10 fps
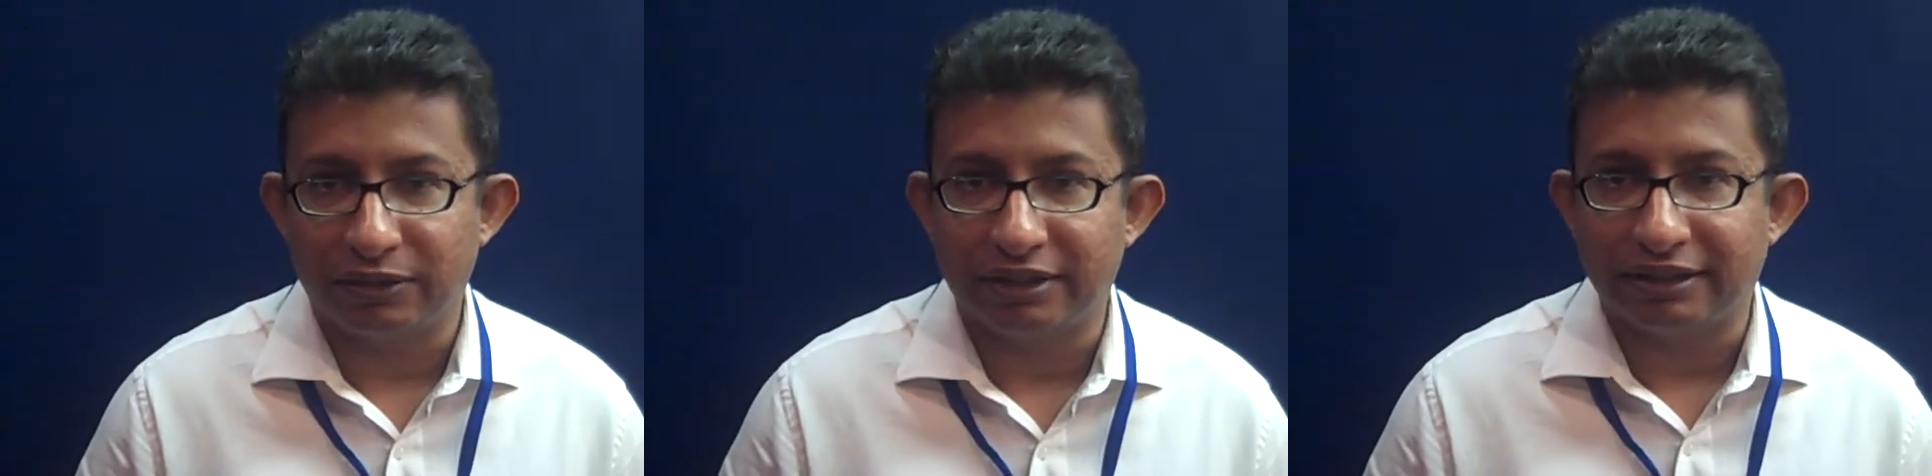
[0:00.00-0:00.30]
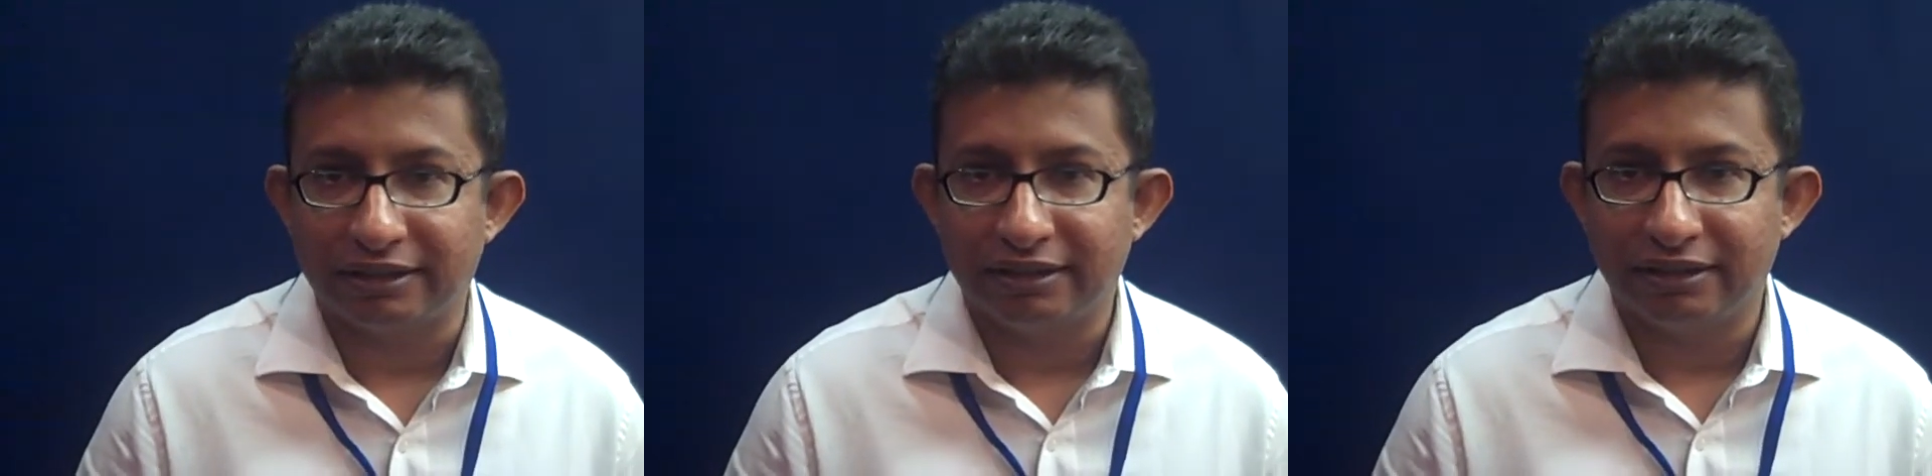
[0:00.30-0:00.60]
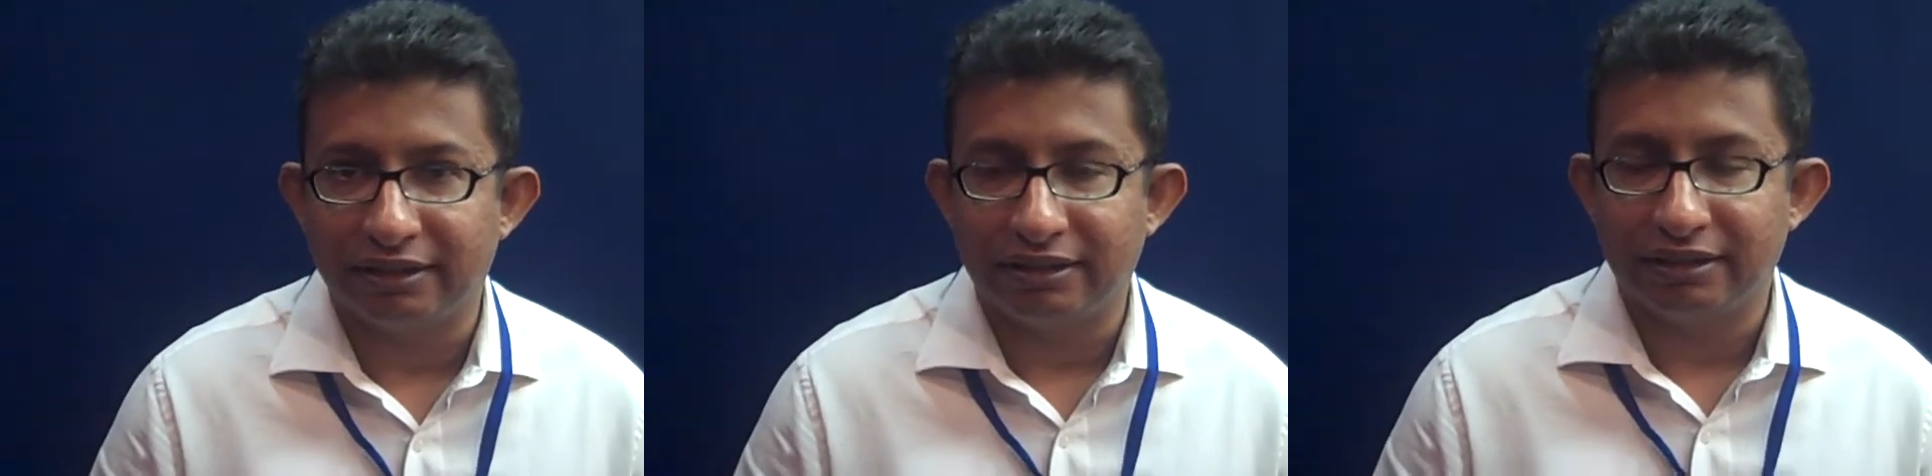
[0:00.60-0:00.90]

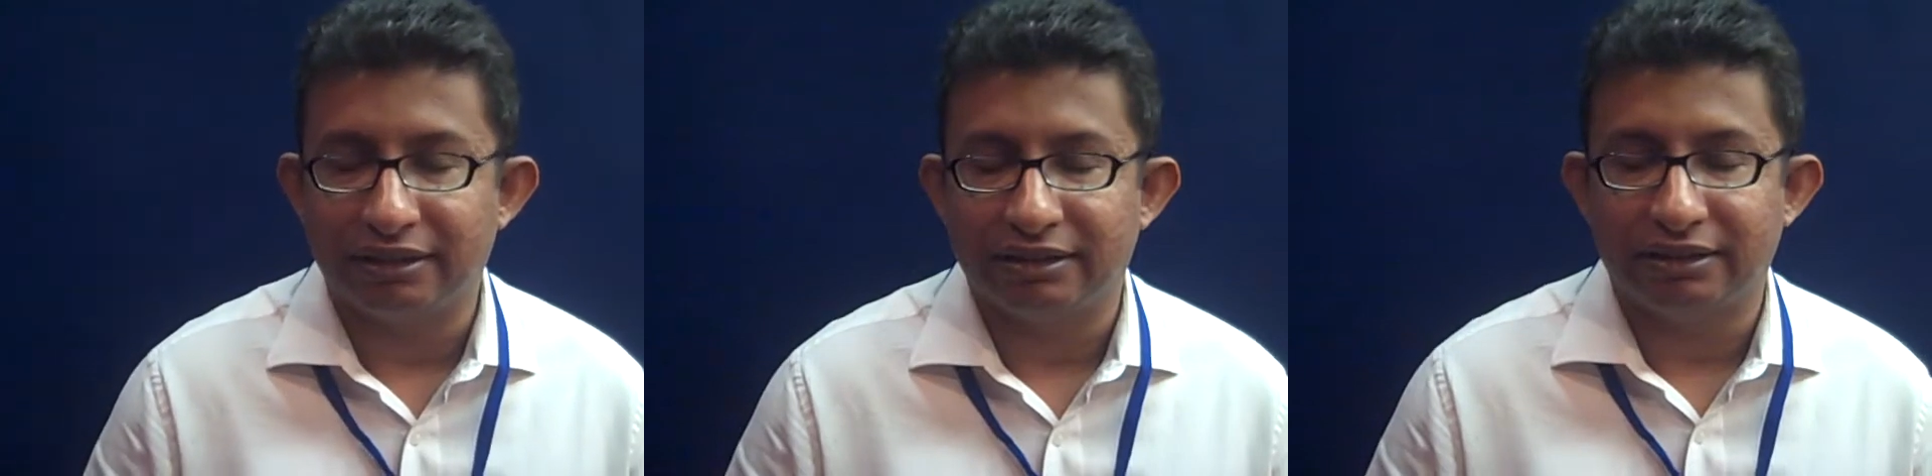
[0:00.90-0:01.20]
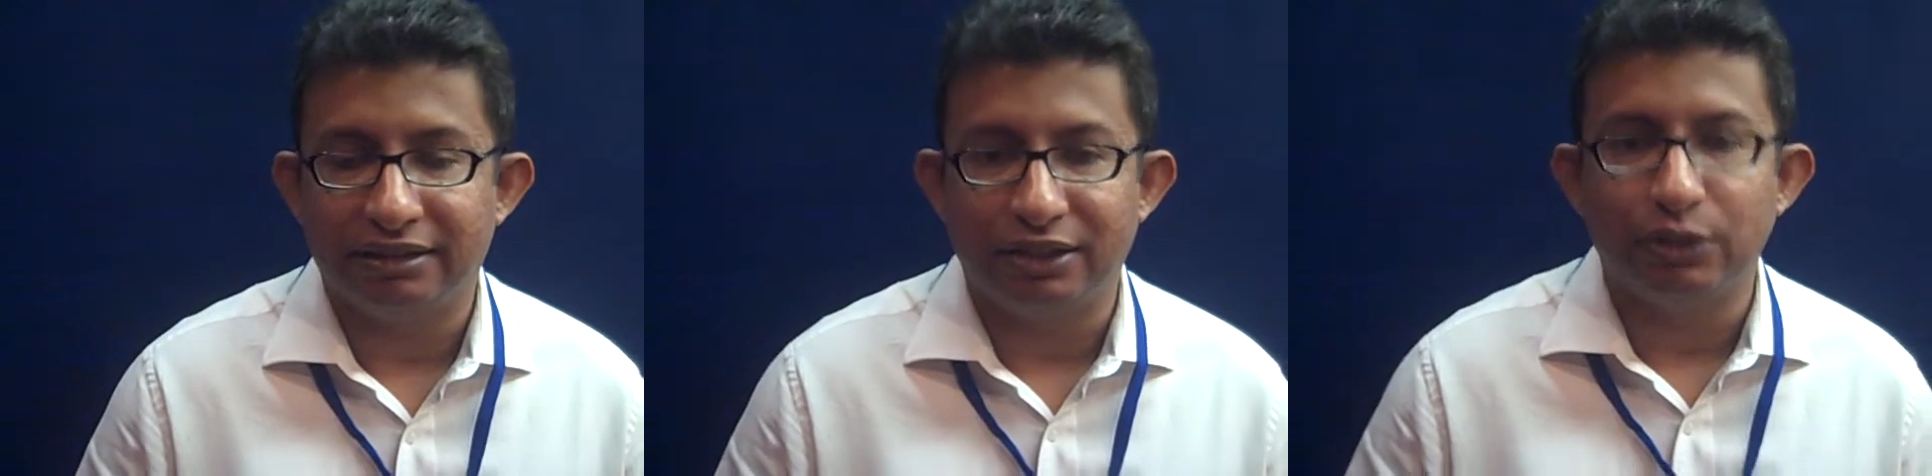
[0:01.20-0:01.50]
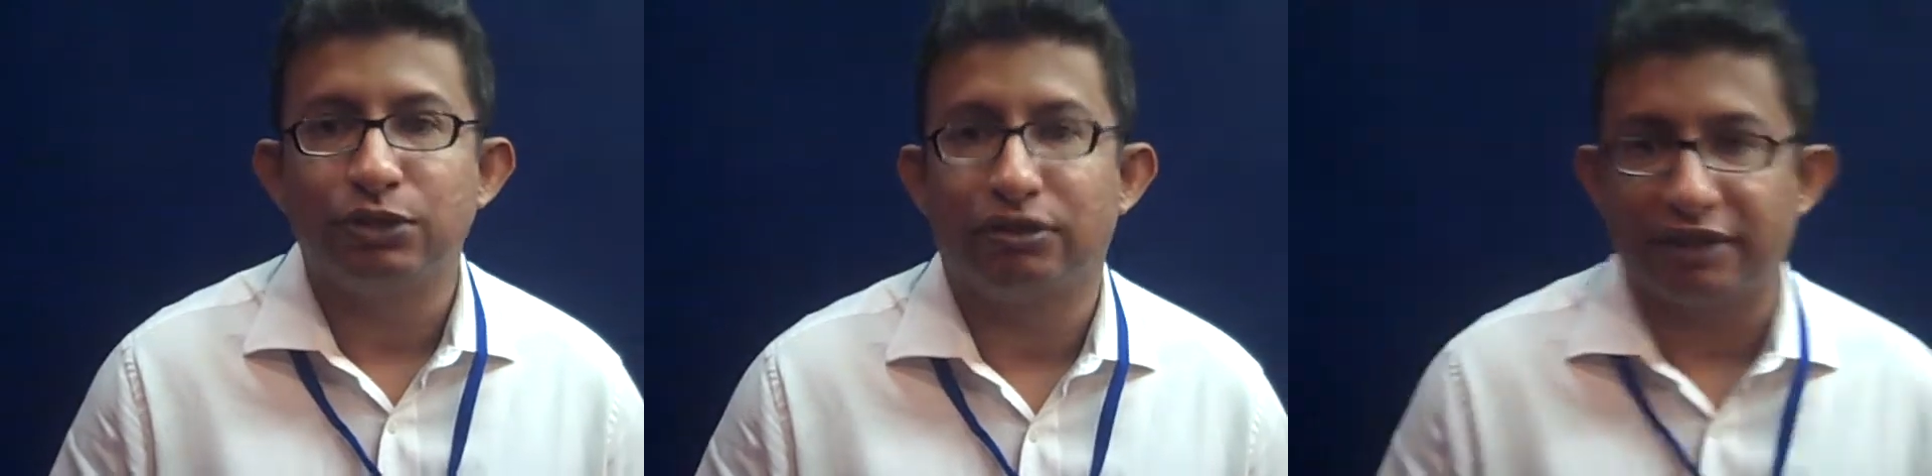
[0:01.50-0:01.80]
the
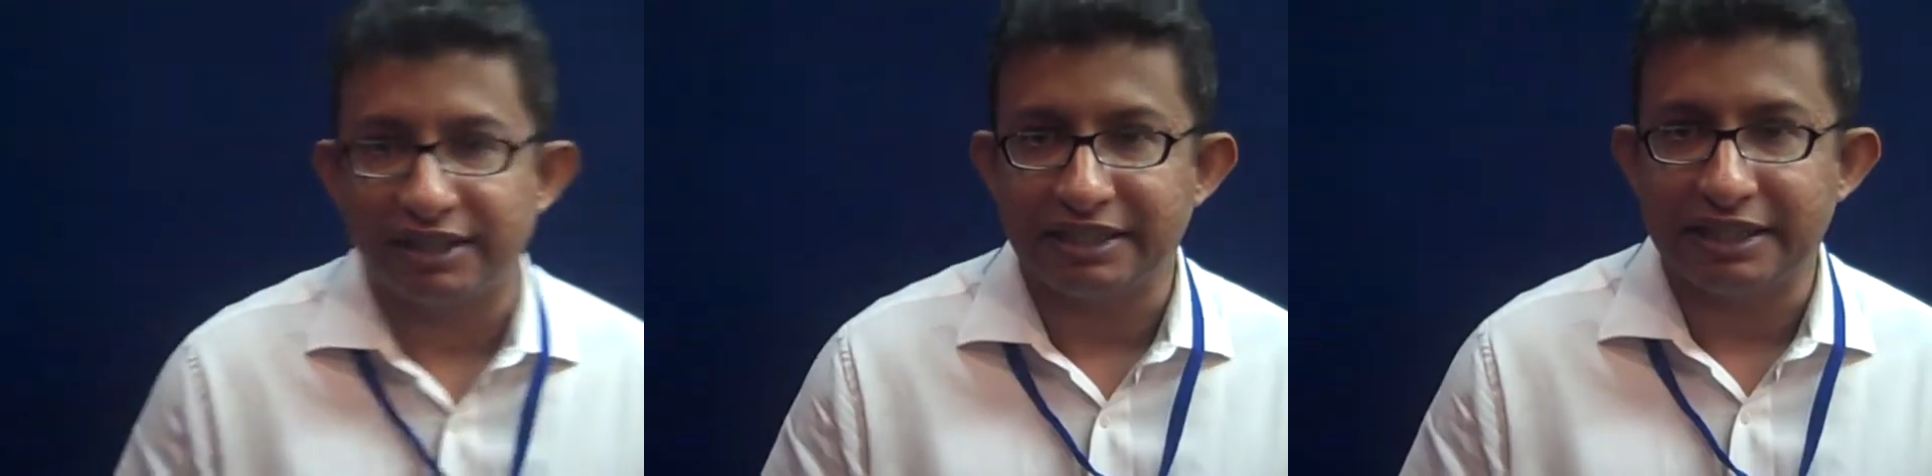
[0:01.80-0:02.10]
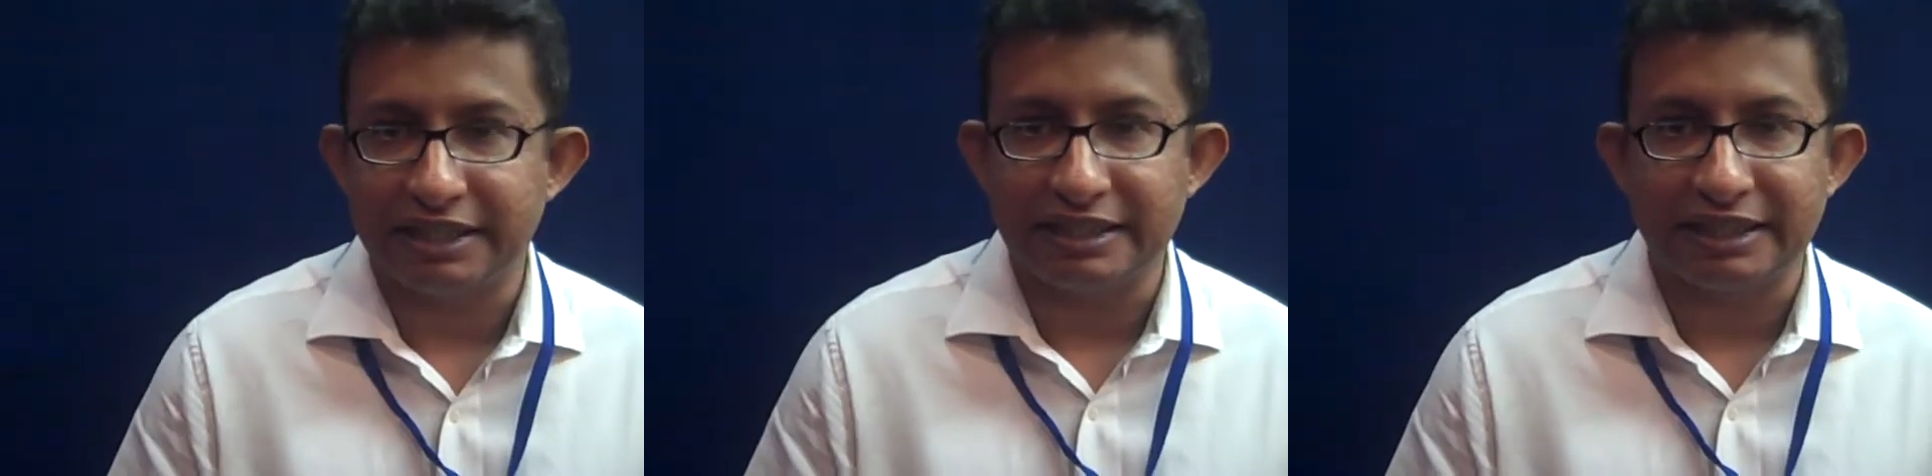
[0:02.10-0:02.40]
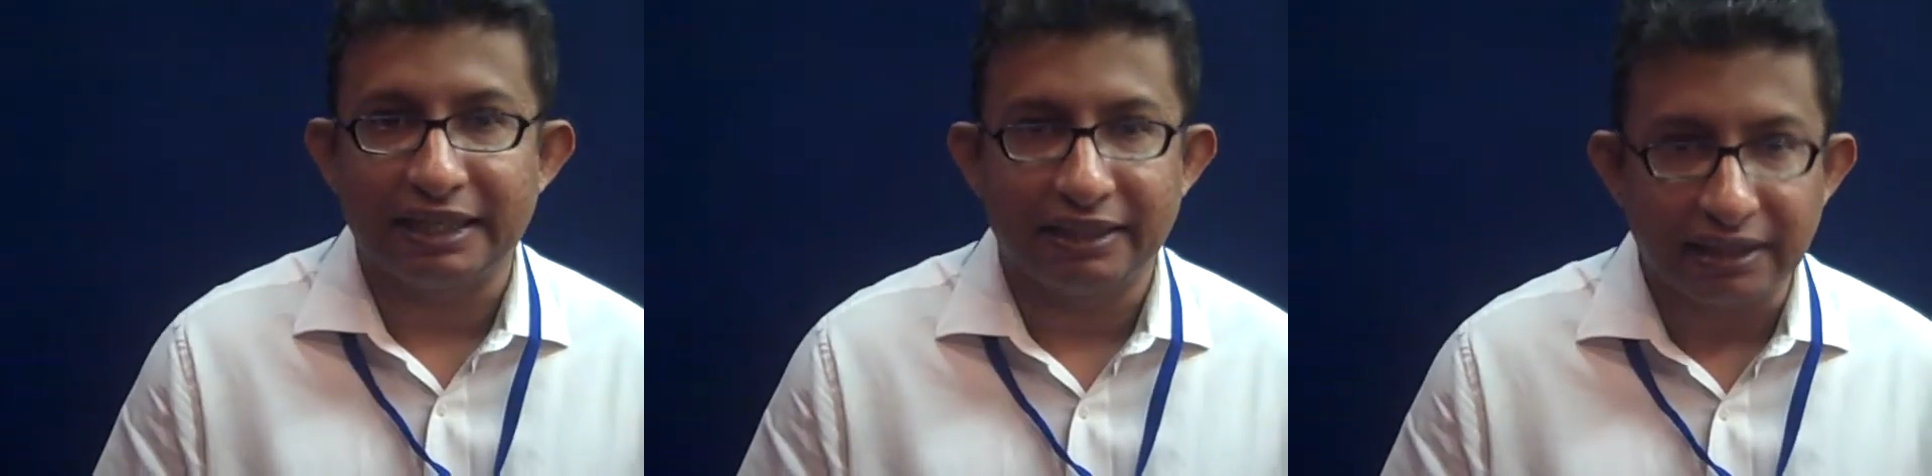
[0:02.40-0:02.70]
use of ICTs.
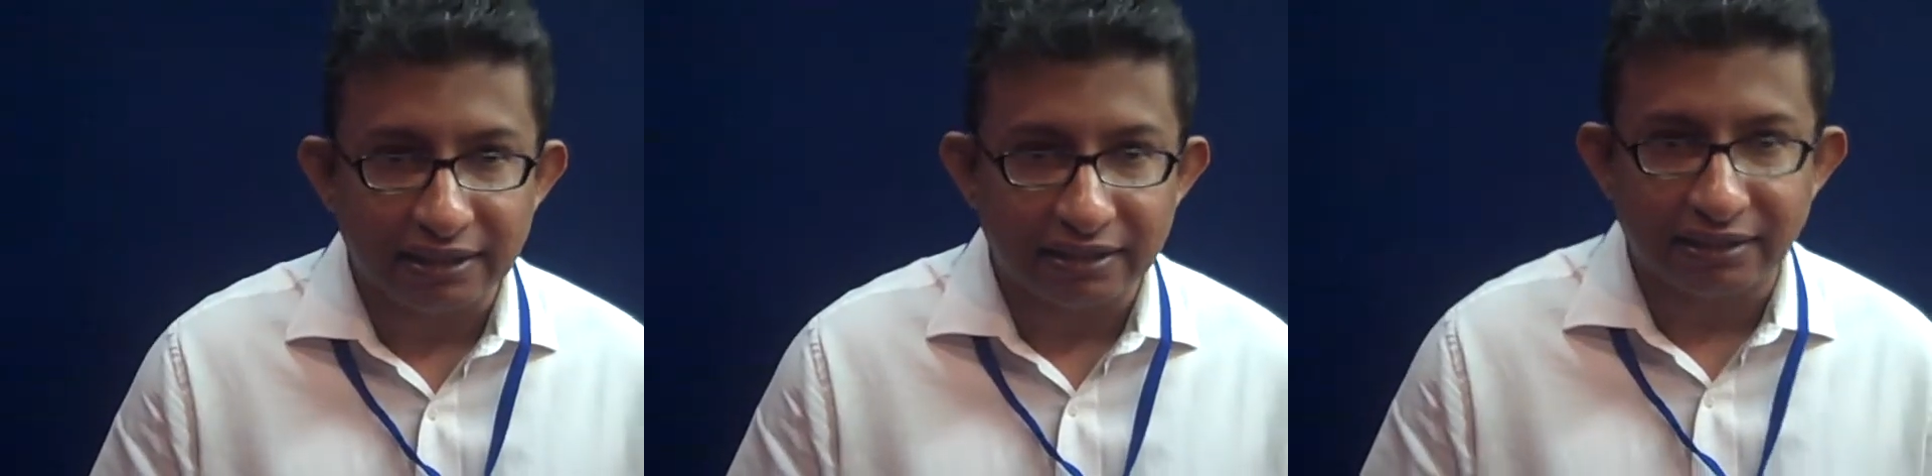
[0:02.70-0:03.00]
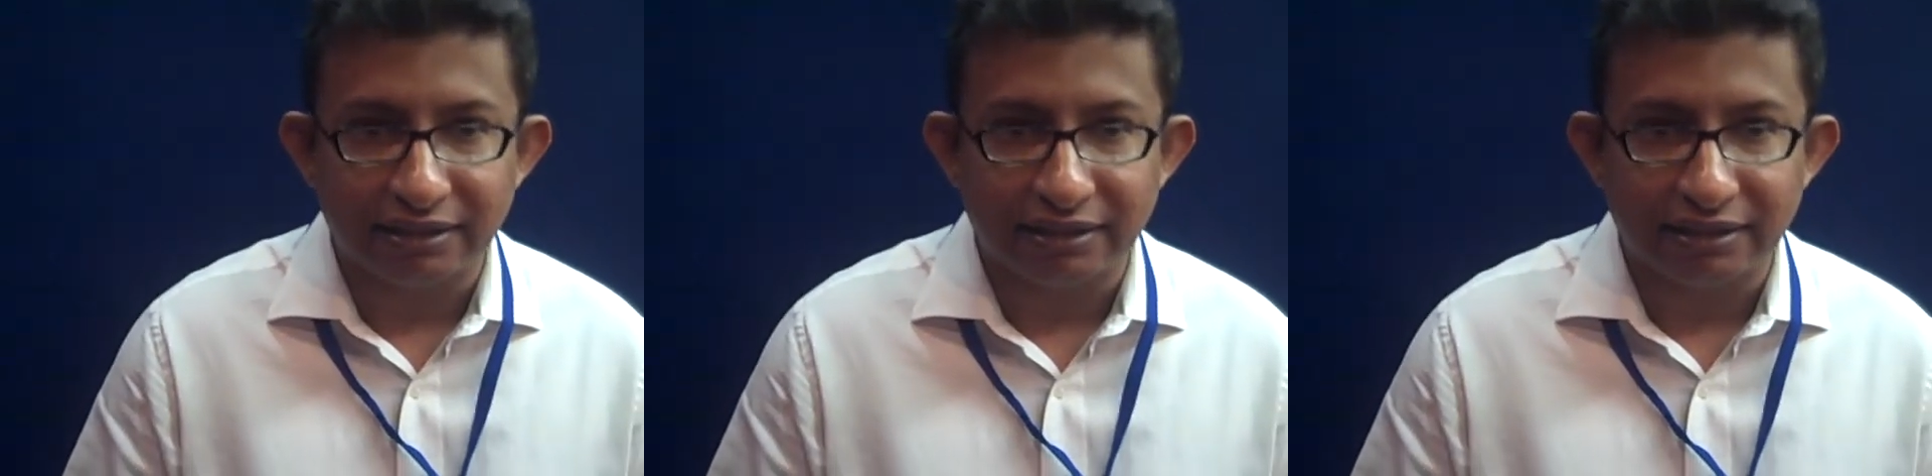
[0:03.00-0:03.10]
I think